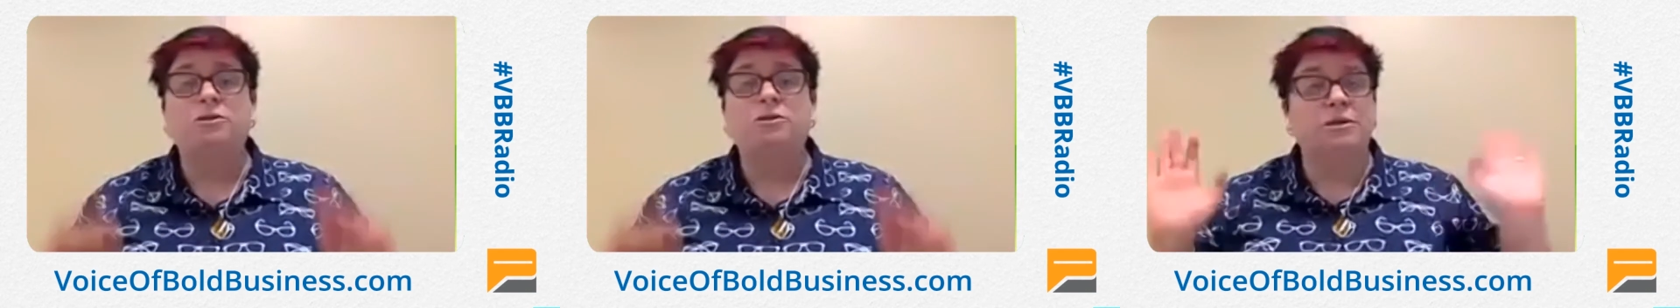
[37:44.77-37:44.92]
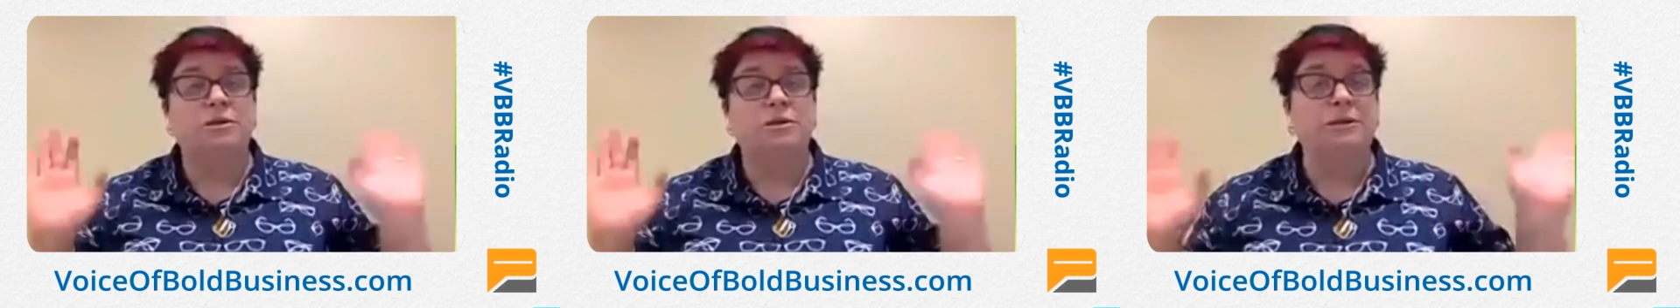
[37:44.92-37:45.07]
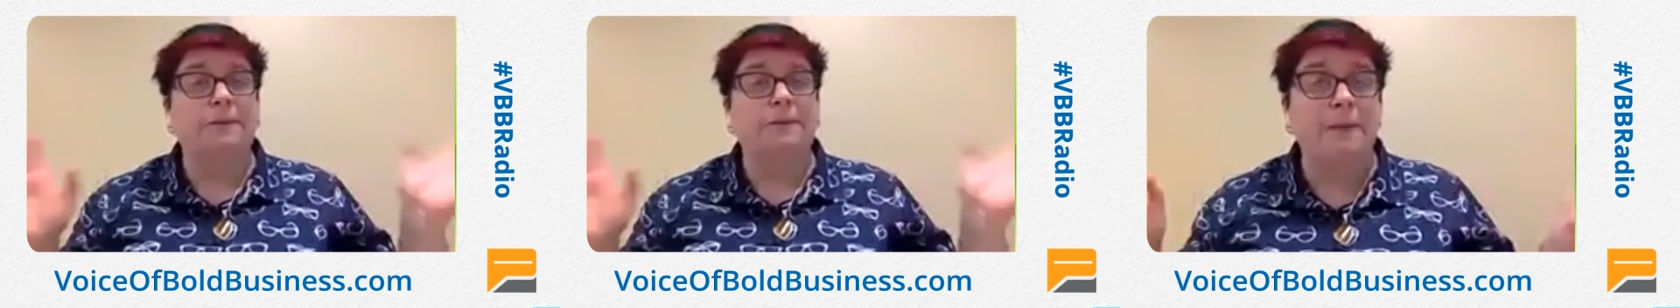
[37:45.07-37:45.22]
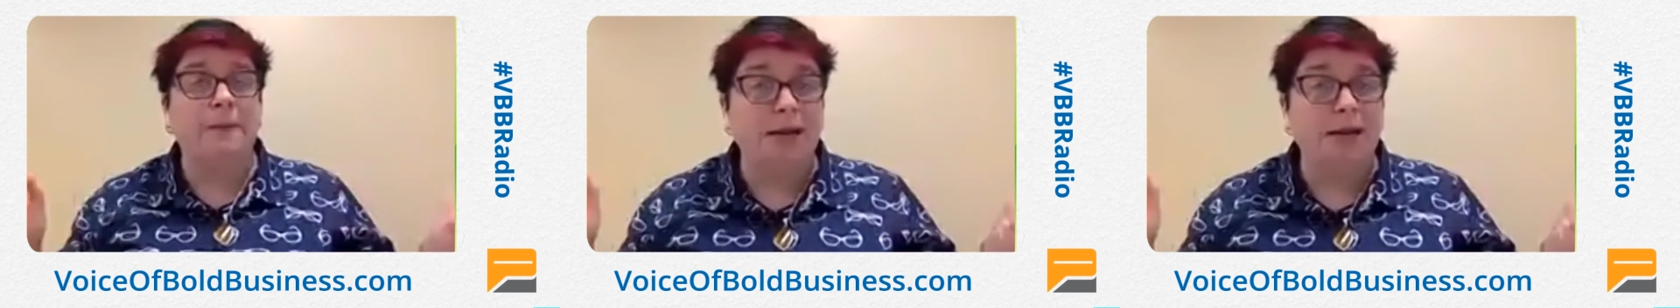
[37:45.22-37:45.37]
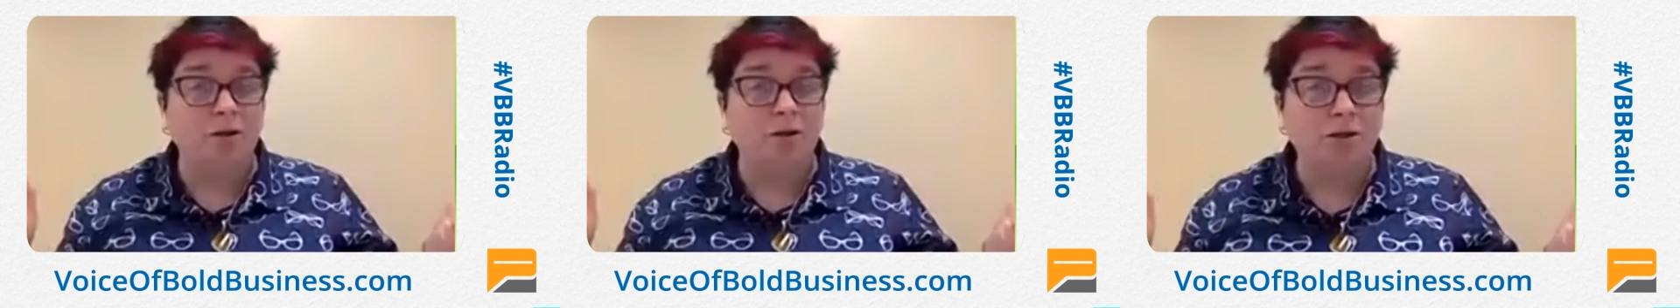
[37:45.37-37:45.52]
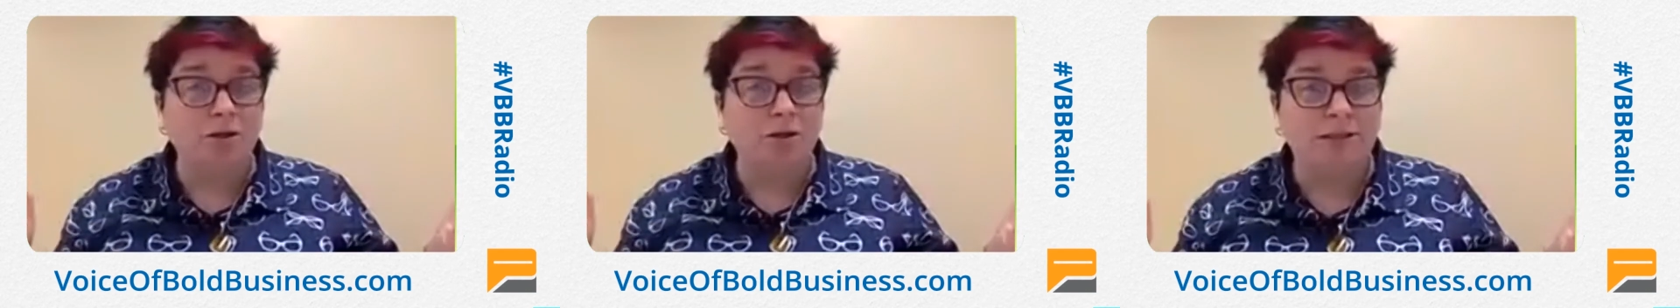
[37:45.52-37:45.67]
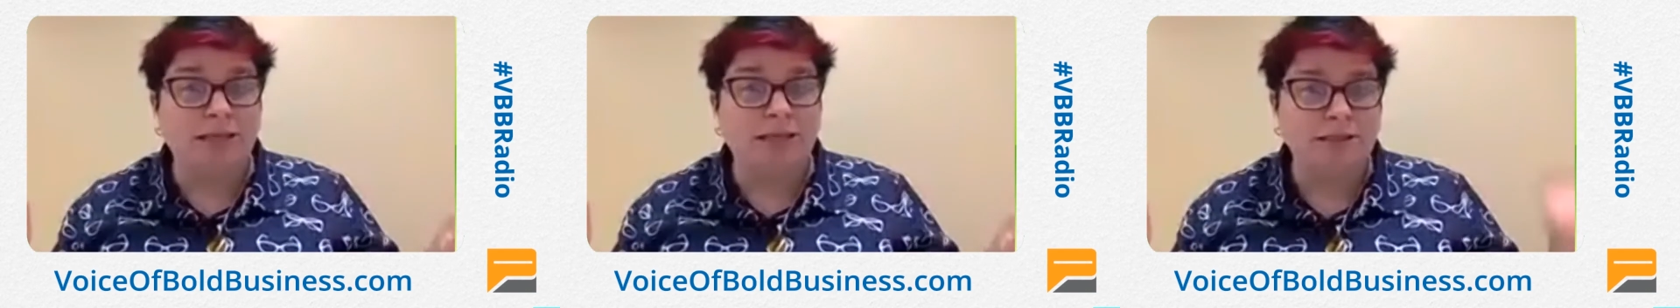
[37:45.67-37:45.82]
So it's a
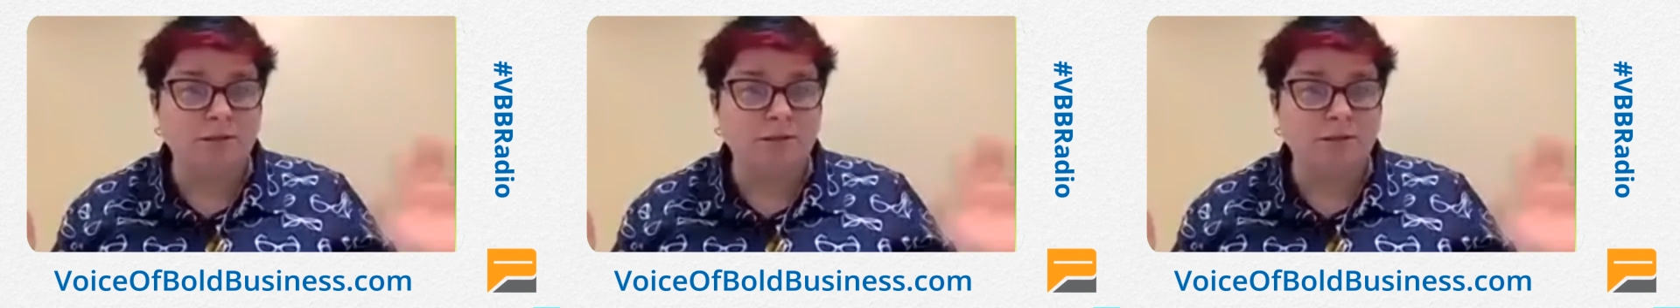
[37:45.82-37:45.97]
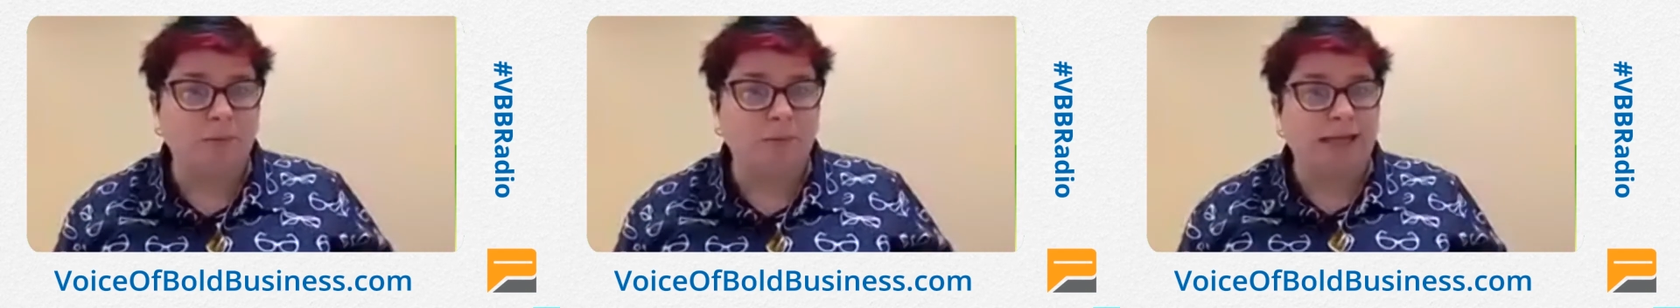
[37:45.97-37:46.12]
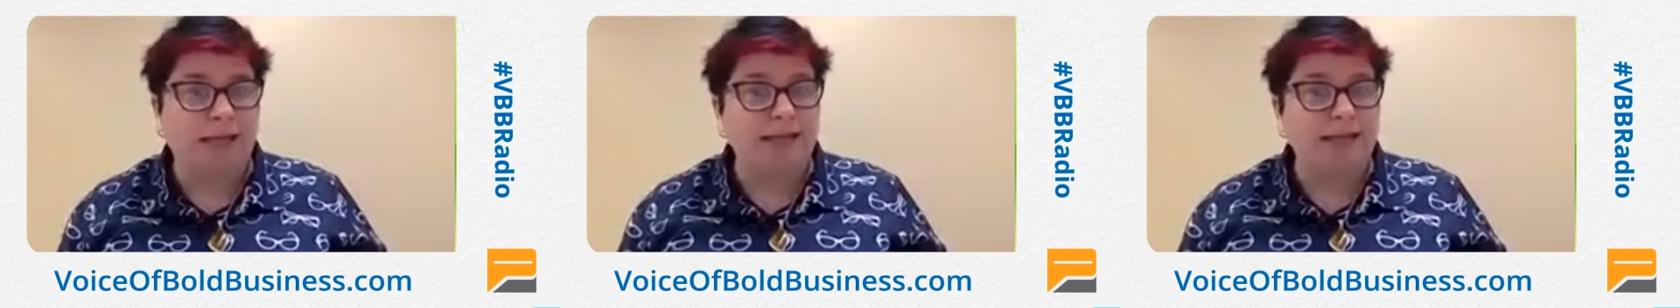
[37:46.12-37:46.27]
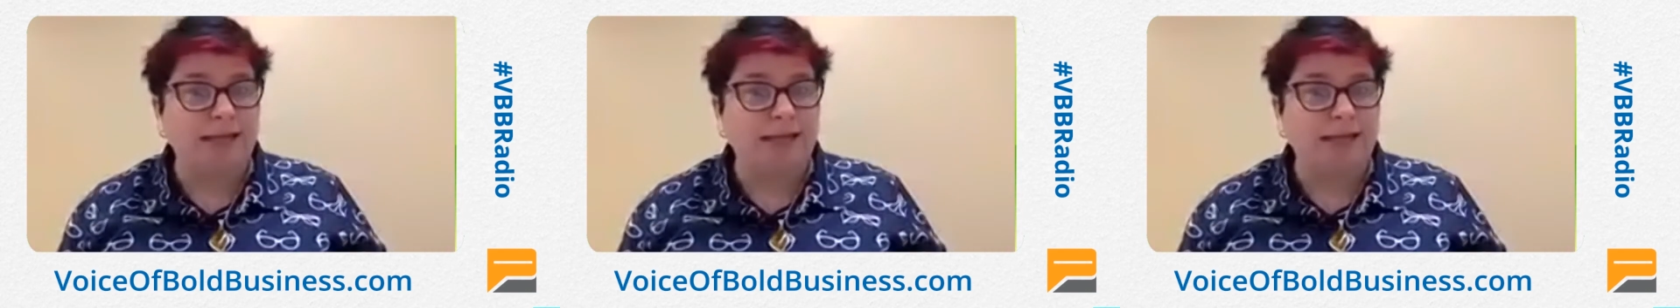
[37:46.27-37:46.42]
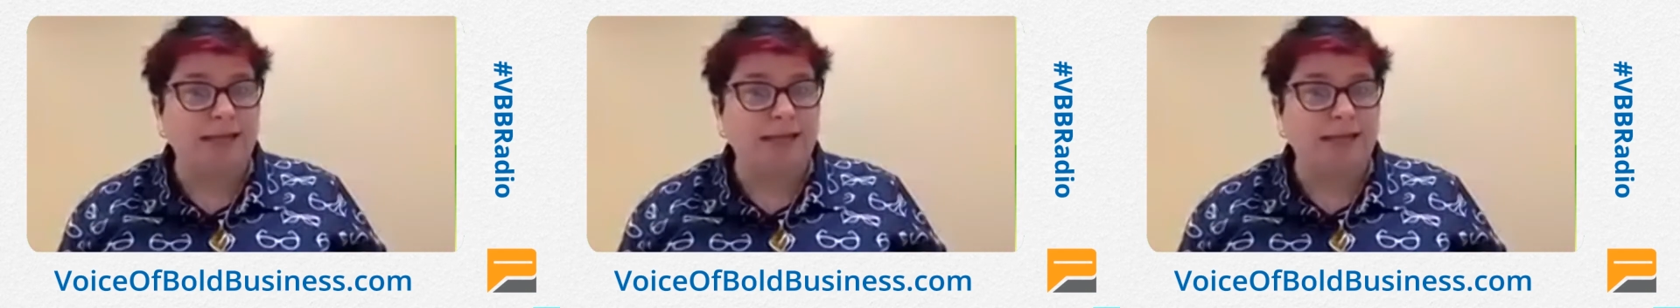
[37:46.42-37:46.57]
metal utensil place.